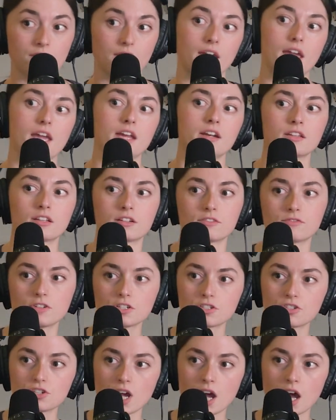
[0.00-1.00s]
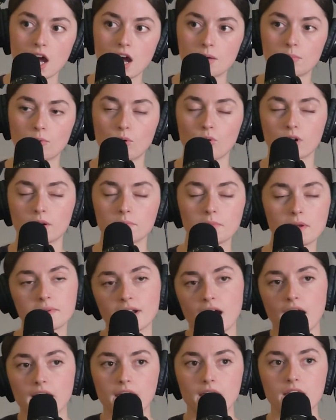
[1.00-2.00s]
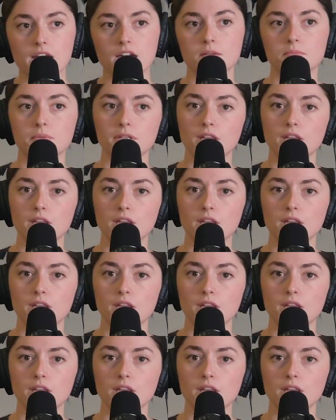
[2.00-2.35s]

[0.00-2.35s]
They hated their first job, or maybe not hated,